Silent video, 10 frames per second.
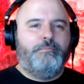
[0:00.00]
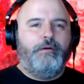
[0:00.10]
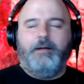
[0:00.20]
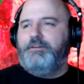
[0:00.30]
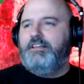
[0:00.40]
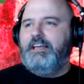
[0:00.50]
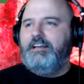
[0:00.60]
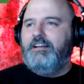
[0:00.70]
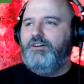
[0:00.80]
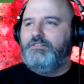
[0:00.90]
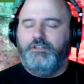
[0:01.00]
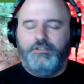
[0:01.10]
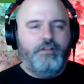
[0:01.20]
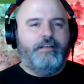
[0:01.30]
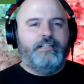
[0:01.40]
Populate. Oh,
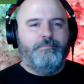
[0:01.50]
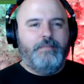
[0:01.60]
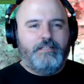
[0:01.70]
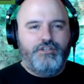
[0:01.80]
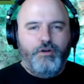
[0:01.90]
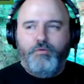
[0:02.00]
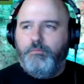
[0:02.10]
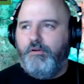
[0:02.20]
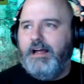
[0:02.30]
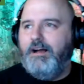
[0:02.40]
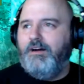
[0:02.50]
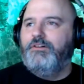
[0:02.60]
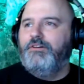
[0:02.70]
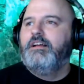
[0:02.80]
look, it's Joe Brown.